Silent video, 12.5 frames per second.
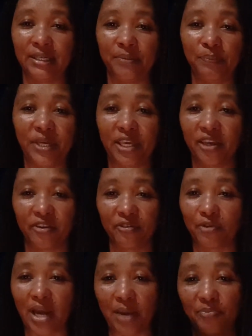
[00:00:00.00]
picking
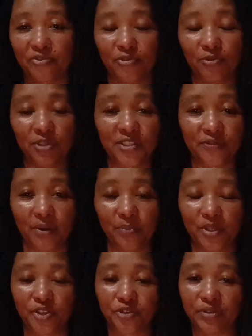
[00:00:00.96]
ripe fruits from
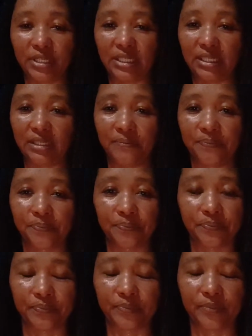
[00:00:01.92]
the tree,
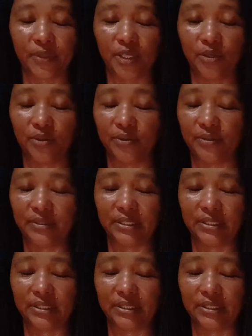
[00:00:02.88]
you know.